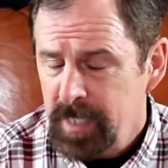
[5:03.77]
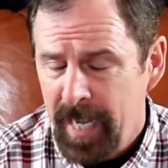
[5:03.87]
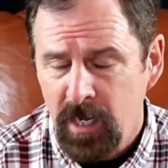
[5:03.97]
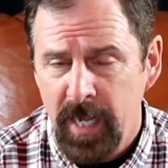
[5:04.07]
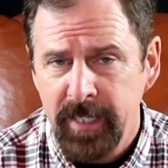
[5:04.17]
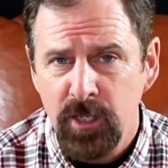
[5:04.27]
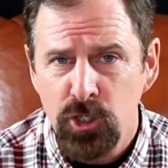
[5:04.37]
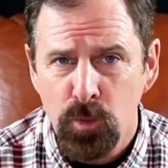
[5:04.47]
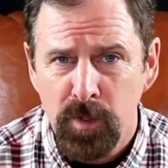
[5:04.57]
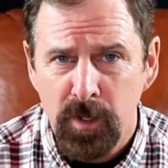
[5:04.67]
kind of like they
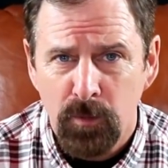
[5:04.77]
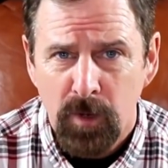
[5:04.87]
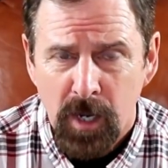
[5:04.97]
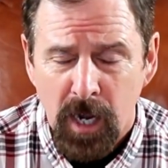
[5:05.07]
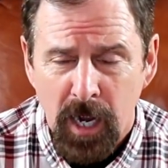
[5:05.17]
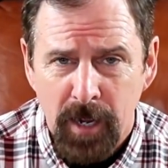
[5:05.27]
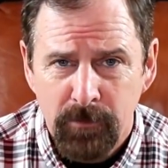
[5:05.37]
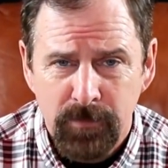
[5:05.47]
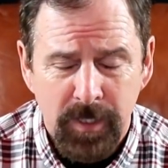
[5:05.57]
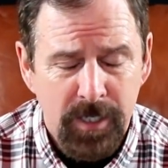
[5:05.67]
do in
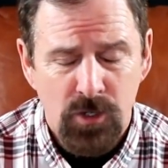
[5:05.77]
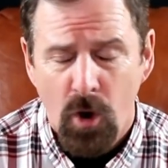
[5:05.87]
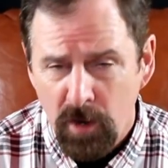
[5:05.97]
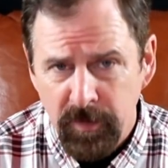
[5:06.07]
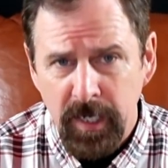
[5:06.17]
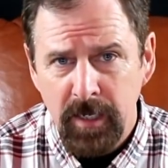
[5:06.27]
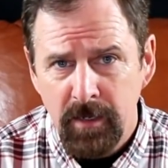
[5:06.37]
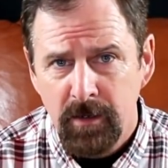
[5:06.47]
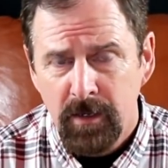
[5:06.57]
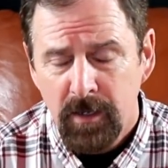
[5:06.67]
these RV